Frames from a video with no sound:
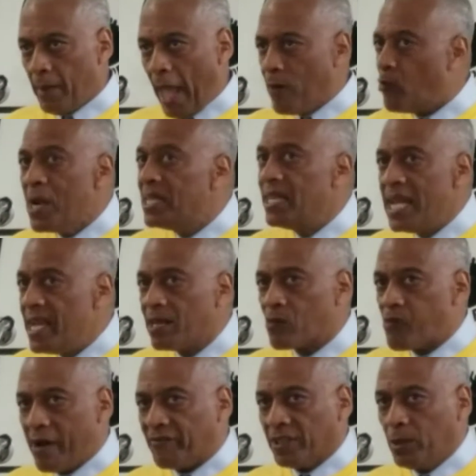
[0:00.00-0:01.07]
And we need
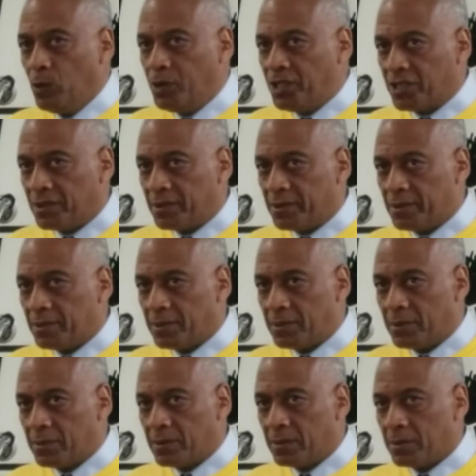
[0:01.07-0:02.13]
a revolution.
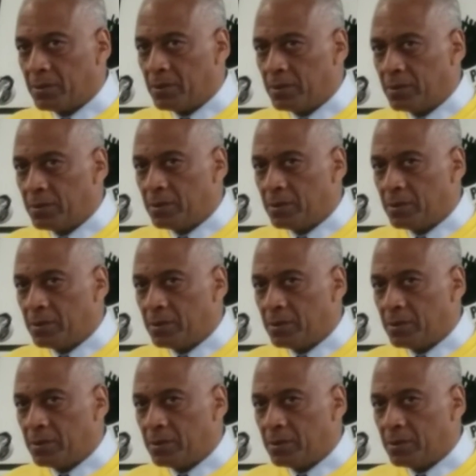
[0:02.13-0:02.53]
Amen.